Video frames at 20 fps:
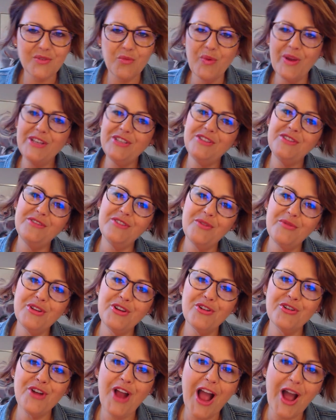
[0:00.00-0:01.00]
when do you know
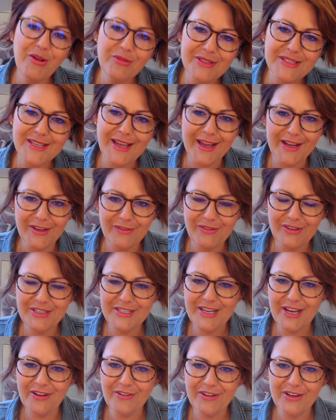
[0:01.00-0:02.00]
you're outside of
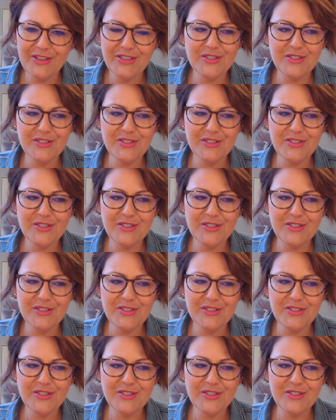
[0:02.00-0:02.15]
integrity?